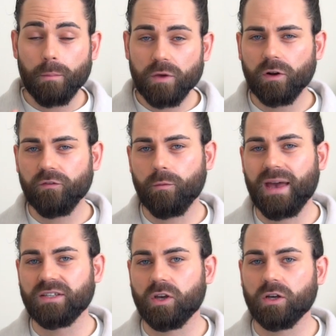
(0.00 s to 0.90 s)
I'm moving on from
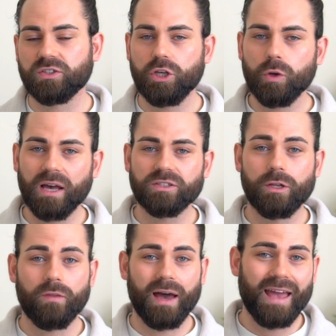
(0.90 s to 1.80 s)
ASOS, and you guys
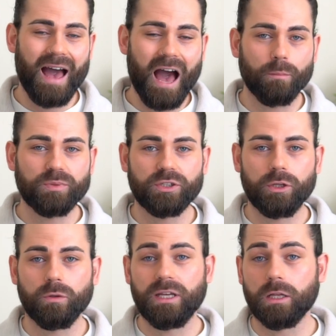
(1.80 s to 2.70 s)
know that I
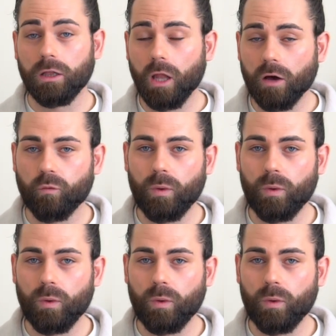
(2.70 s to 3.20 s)
absolutely love